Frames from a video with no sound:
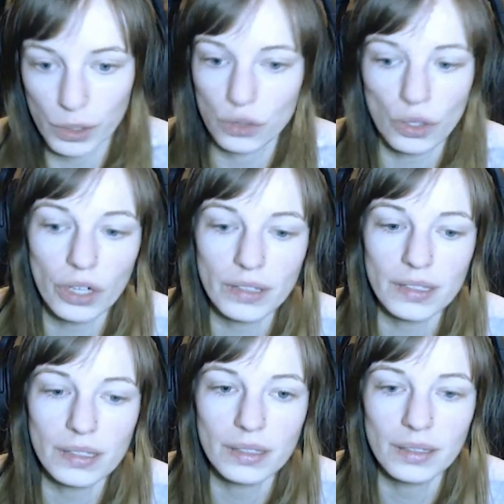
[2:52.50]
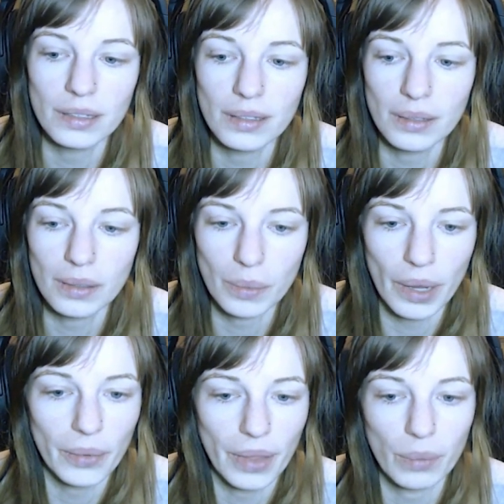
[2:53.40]
we do not,
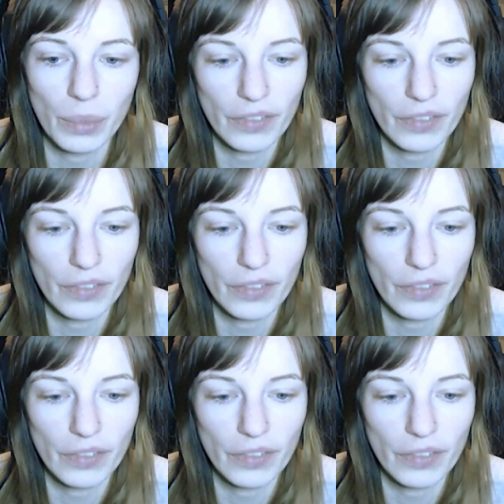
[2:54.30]
well, then we